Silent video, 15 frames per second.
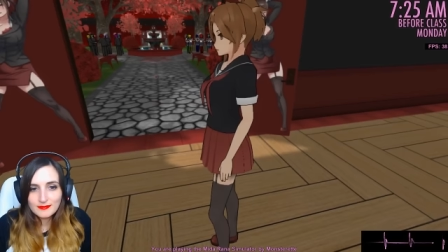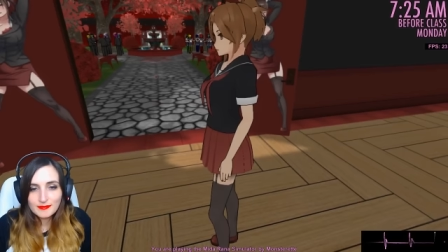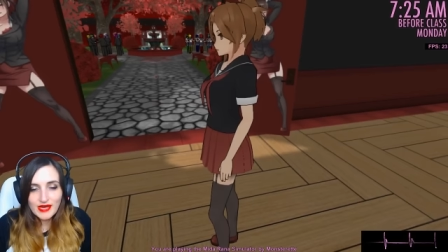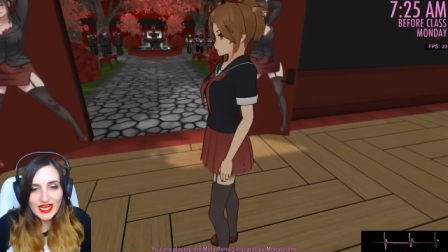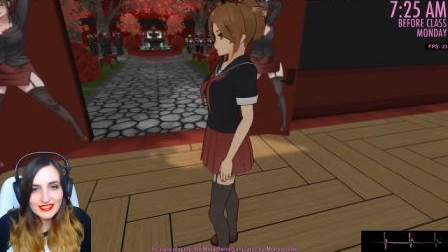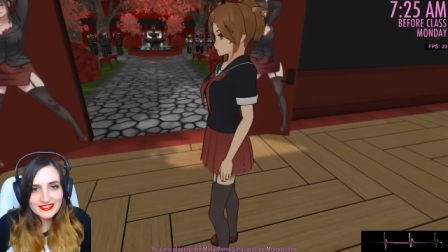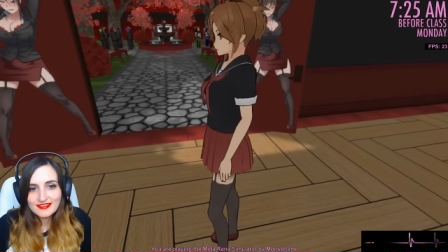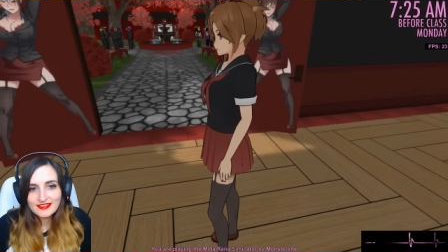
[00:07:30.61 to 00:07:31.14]

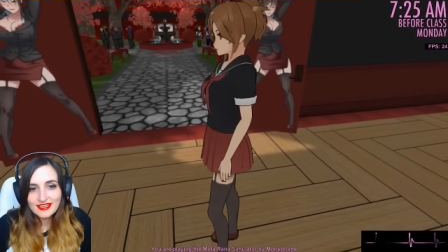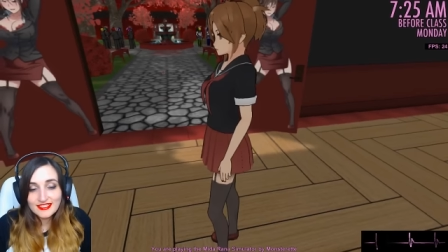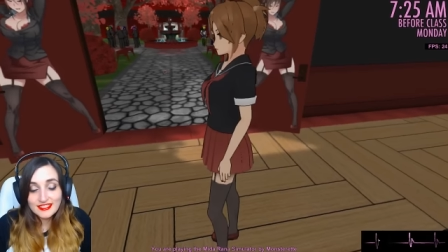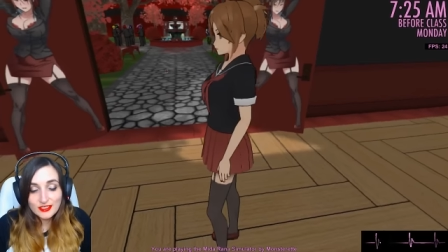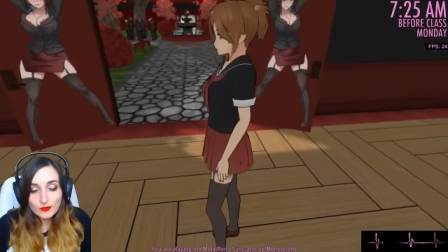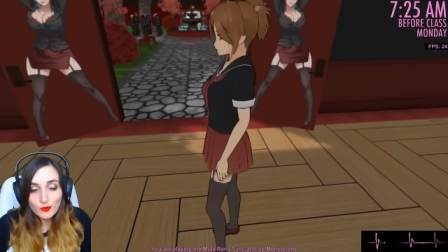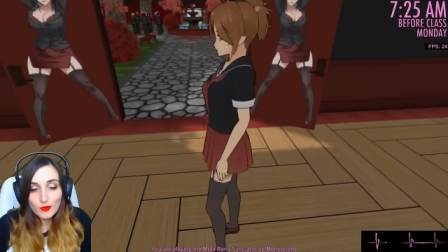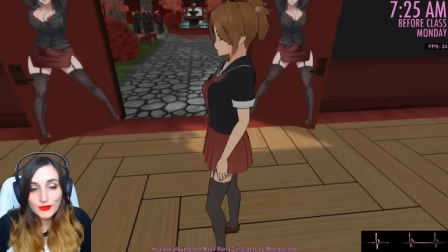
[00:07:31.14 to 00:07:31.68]
But I
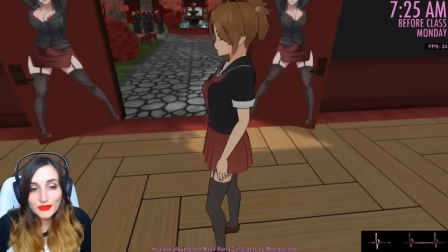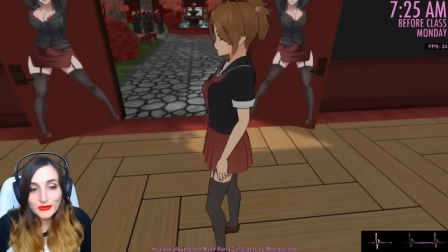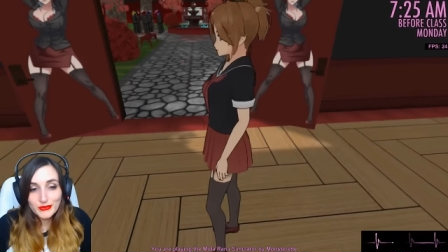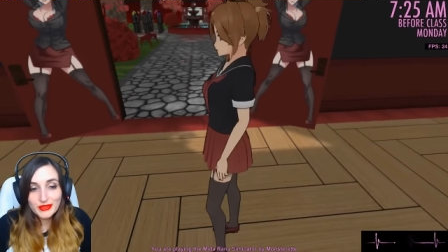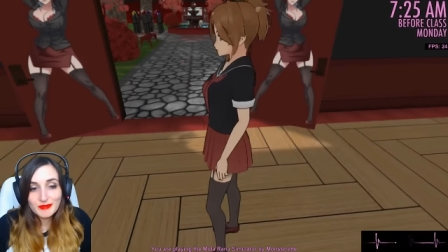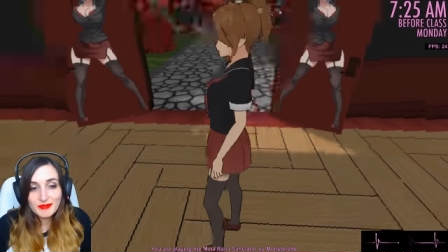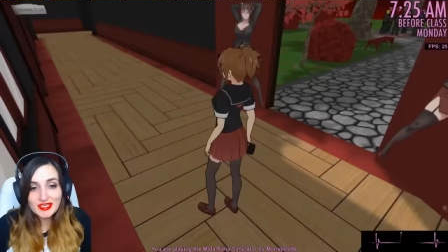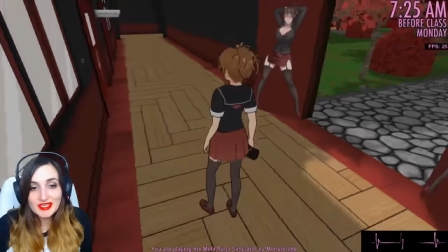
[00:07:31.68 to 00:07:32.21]
did warn you in
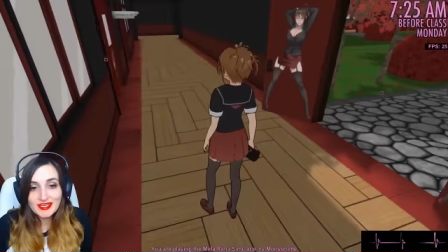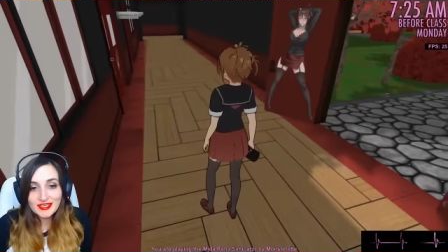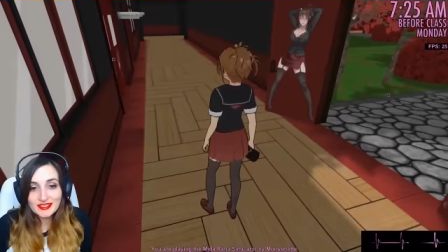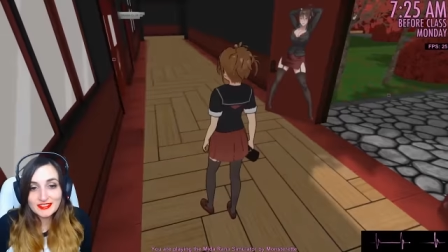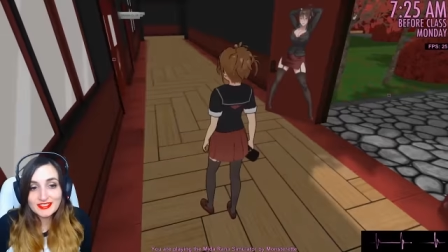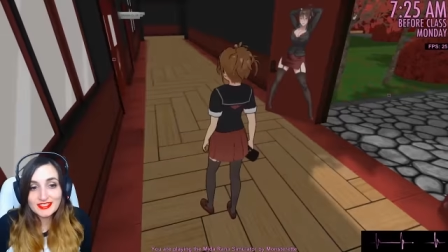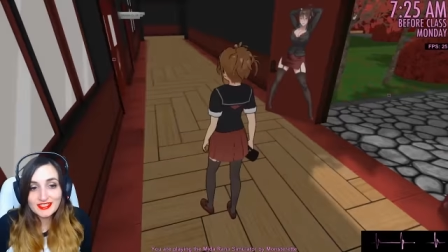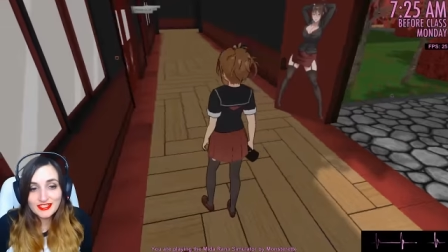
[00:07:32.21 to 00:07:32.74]
the beginning
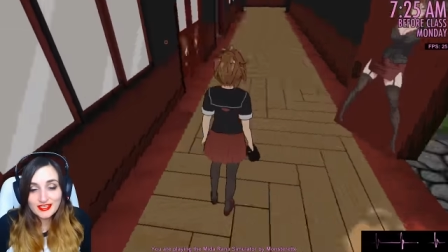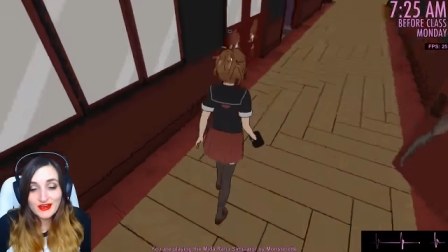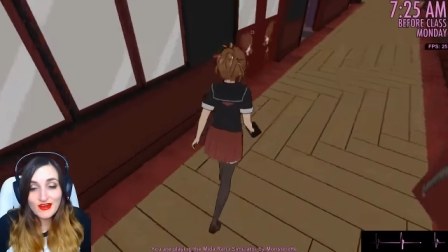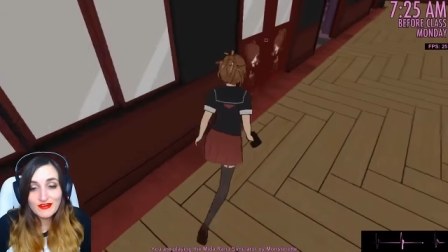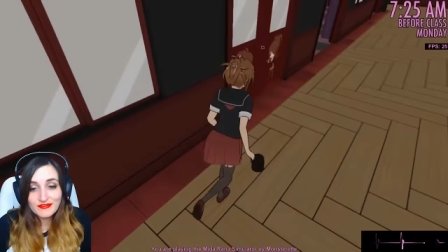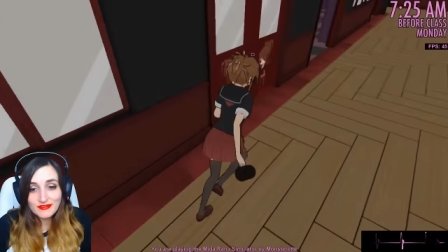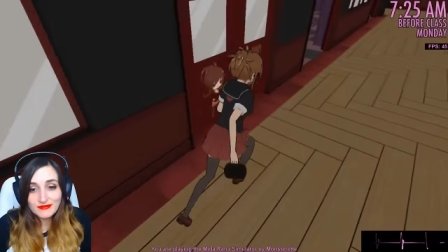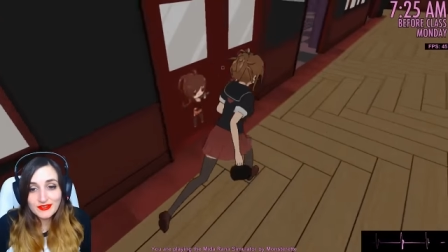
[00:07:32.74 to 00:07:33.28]
to click
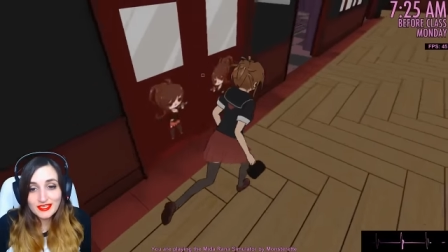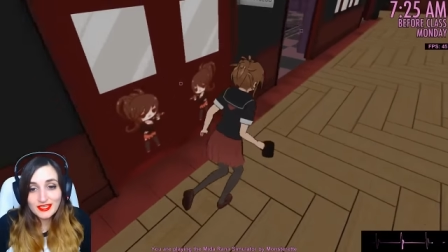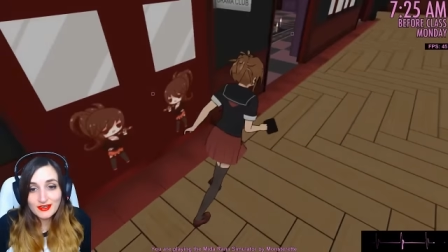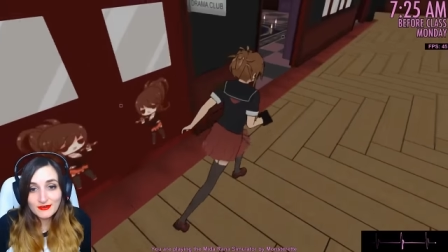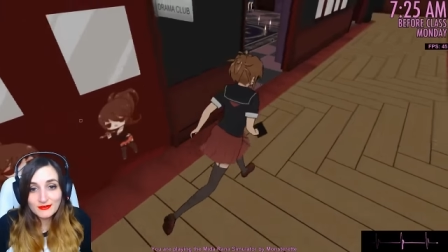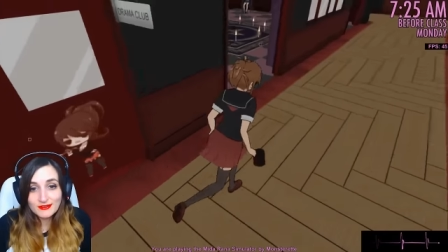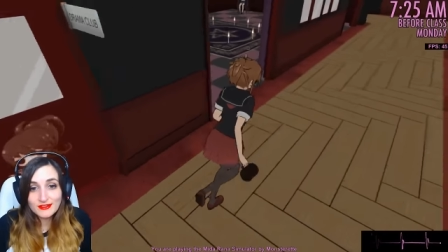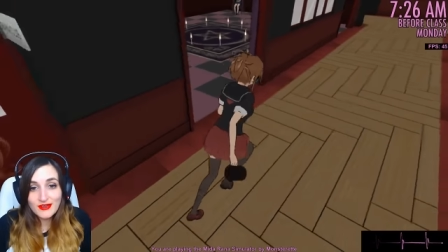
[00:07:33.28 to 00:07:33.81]
off the video,
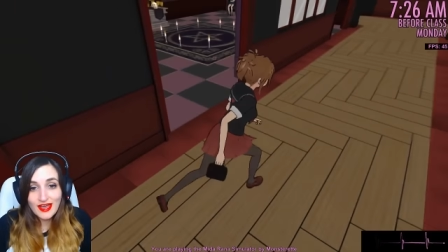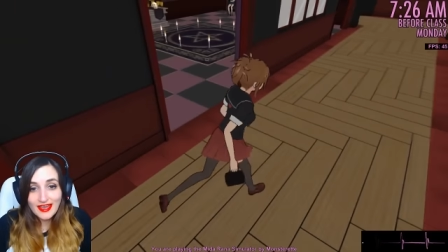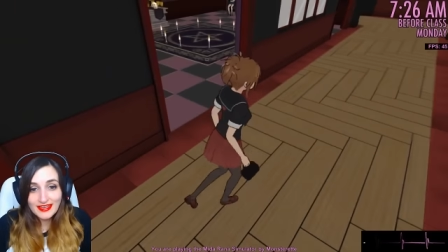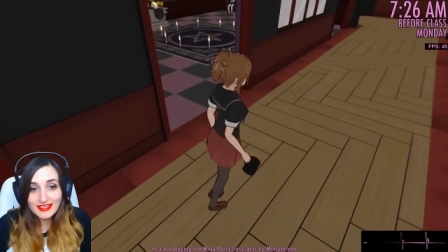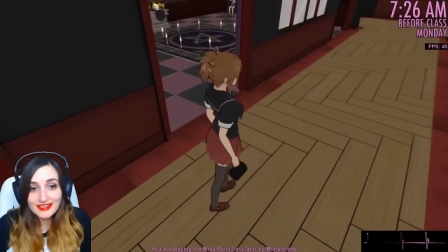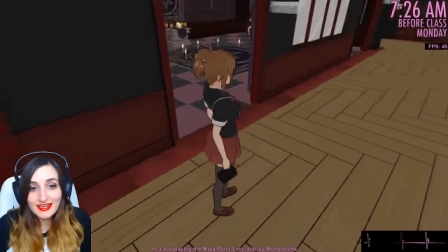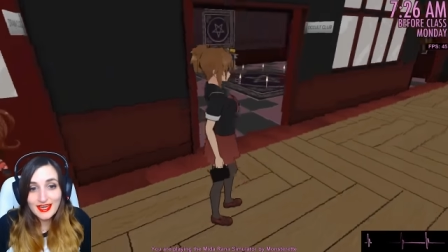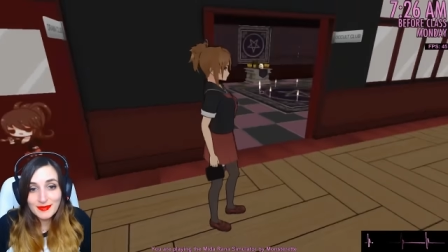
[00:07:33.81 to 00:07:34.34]
so I
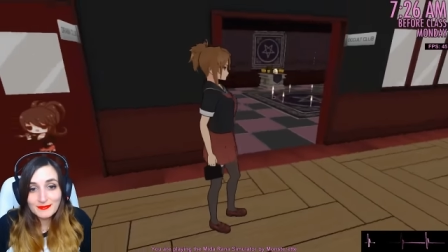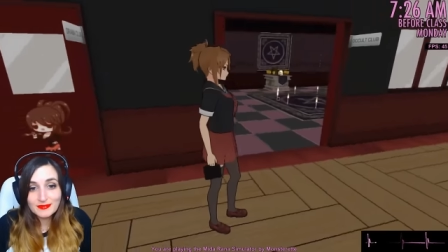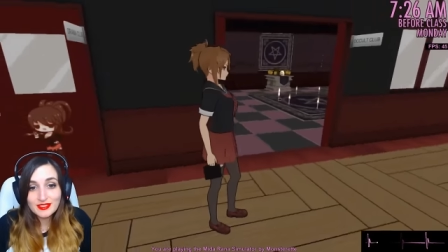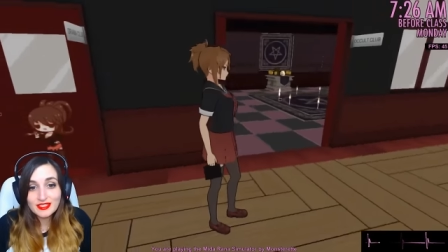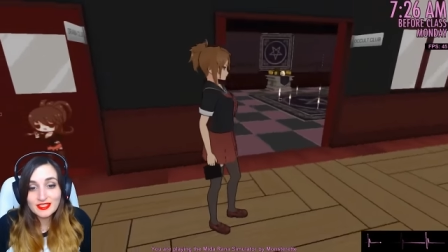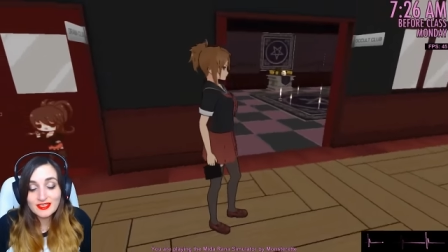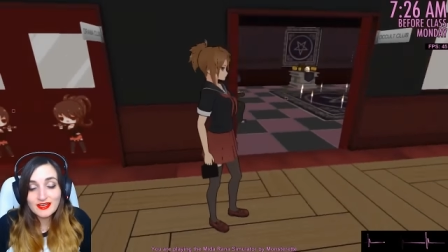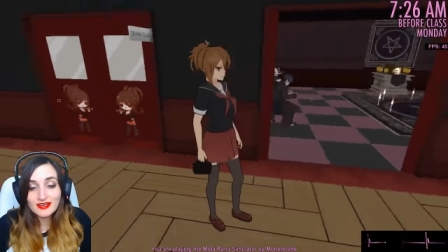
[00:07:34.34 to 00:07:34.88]
cannot
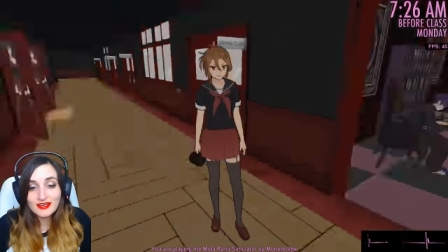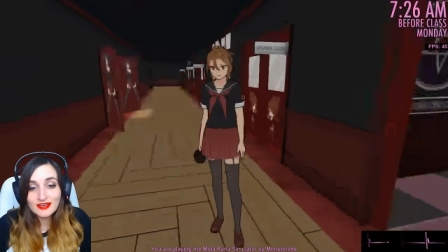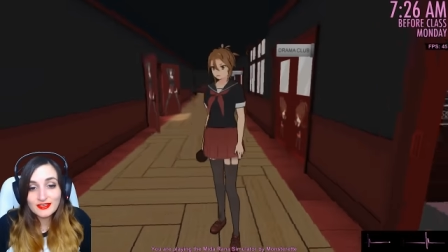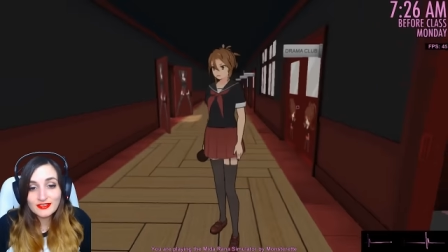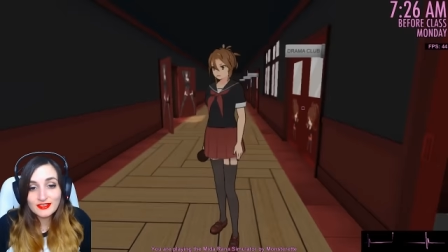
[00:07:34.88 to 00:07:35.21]
be, you